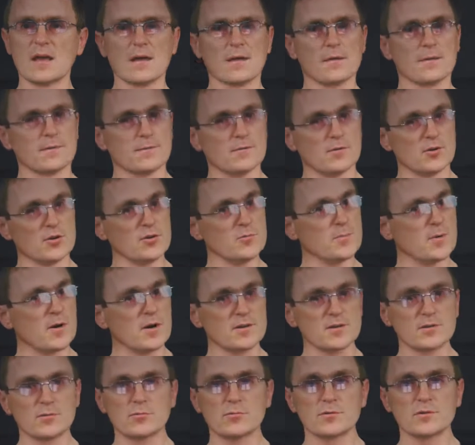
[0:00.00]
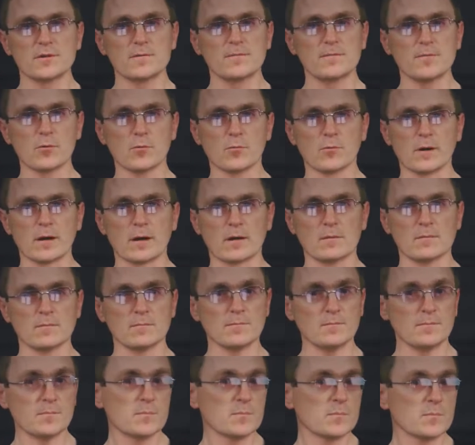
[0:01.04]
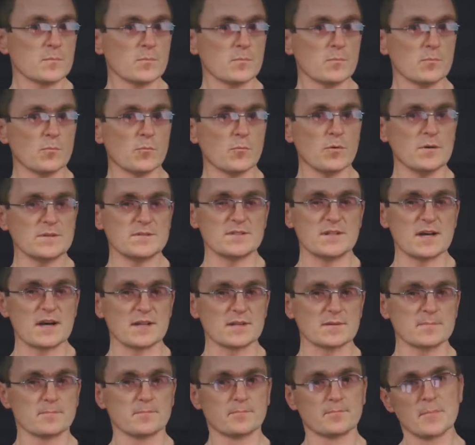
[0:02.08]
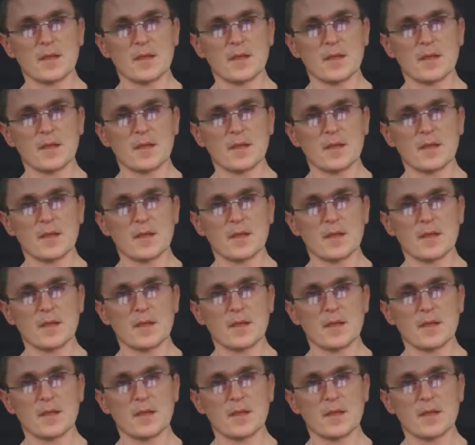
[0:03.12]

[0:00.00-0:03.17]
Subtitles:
Third-party router firmware. What's that?